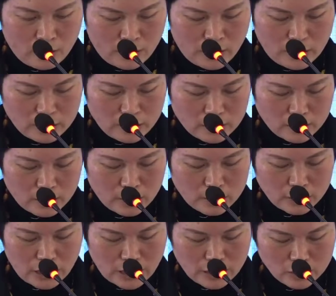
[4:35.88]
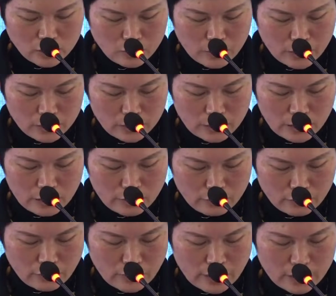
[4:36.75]
Ladies and gentlemen,
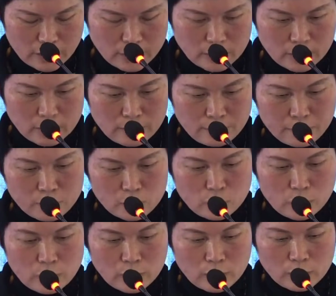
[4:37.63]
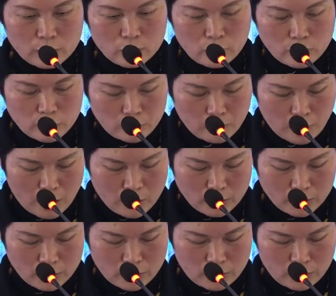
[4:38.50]
dear friends, in
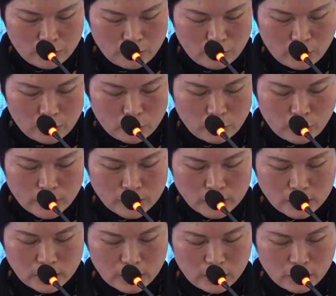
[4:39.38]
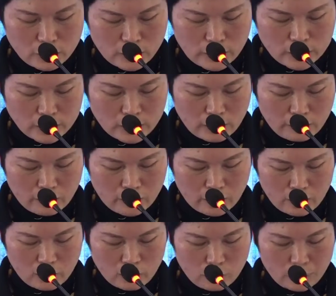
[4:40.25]
response to a series of
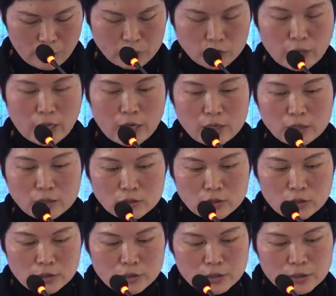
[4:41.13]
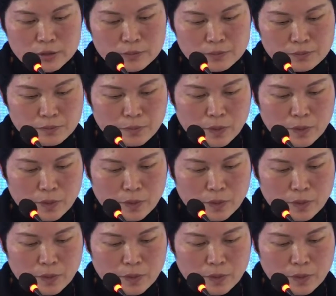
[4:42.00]
global challenges,